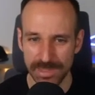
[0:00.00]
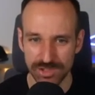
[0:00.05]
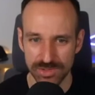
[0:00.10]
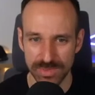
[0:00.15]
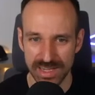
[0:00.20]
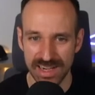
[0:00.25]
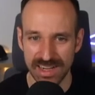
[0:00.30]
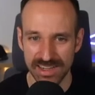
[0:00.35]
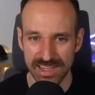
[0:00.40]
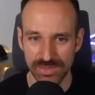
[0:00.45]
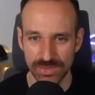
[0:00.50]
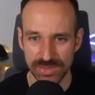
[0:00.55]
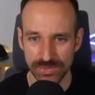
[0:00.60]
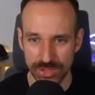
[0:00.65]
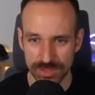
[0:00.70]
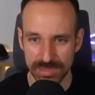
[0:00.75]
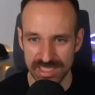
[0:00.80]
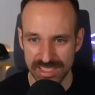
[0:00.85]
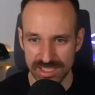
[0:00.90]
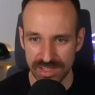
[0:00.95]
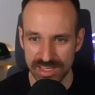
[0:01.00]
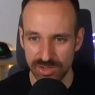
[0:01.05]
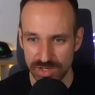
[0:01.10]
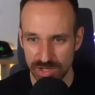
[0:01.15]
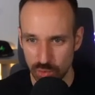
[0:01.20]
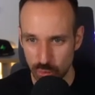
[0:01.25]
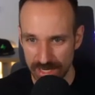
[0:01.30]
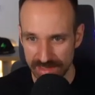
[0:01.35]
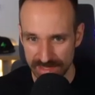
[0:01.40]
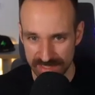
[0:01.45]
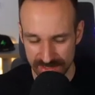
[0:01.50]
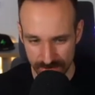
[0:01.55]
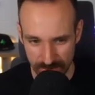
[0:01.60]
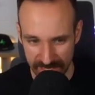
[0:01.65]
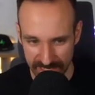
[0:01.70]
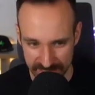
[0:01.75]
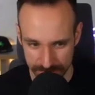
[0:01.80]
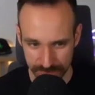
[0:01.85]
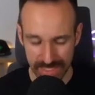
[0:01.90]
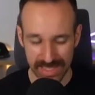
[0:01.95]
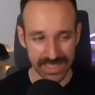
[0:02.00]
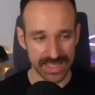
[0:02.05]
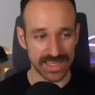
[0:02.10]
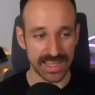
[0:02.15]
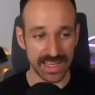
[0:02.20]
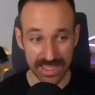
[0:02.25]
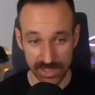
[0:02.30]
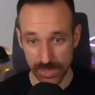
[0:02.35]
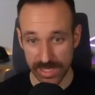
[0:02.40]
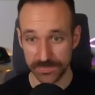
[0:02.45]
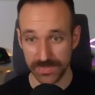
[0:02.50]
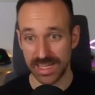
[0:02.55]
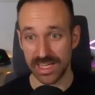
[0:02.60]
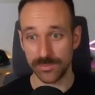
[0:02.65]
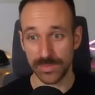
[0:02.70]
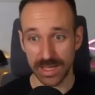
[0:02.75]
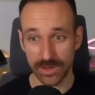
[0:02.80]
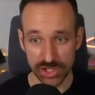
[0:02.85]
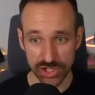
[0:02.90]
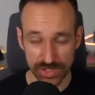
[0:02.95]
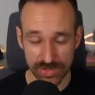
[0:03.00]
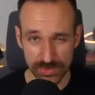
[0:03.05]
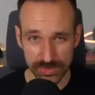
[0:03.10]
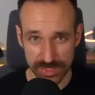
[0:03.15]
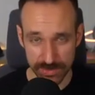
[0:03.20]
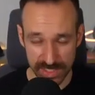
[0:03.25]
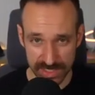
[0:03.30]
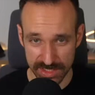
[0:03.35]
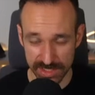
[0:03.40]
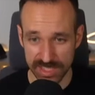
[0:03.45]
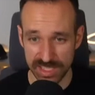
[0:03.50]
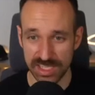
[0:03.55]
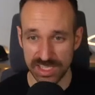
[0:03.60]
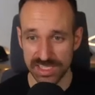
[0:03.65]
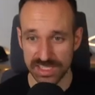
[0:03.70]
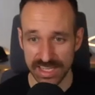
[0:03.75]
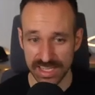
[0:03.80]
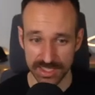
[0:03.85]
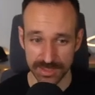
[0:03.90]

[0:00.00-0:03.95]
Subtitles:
to upload my archive in the first place, so I don't know why this failed. Anyway, I'm going to show you something that succeeded in a